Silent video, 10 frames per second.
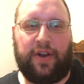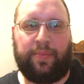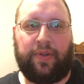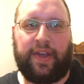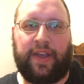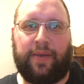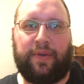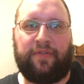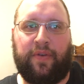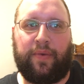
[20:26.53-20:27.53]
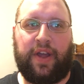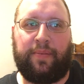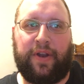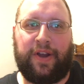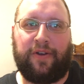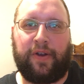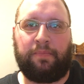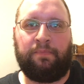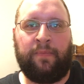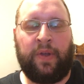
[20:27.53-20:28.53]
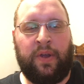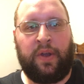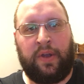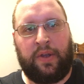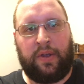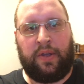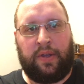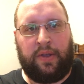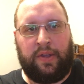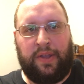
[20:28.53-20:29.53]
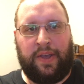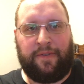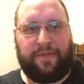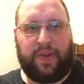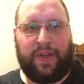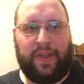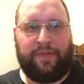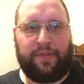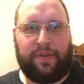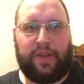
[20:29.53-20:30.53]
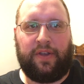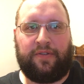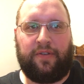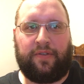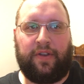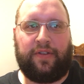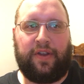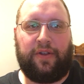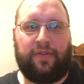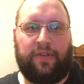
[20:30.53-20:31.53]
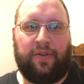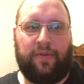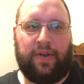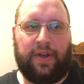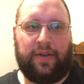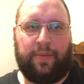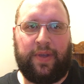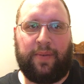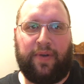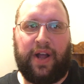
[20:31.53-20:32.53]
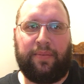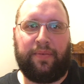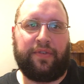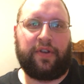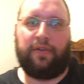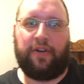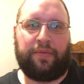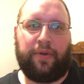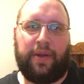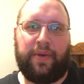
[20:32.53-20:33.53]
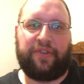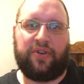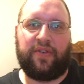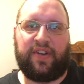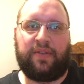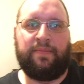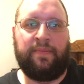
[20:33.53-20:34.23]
plague him, and from what I've been hearing, if his knee issues continue to be a problem, his career is pretty much over.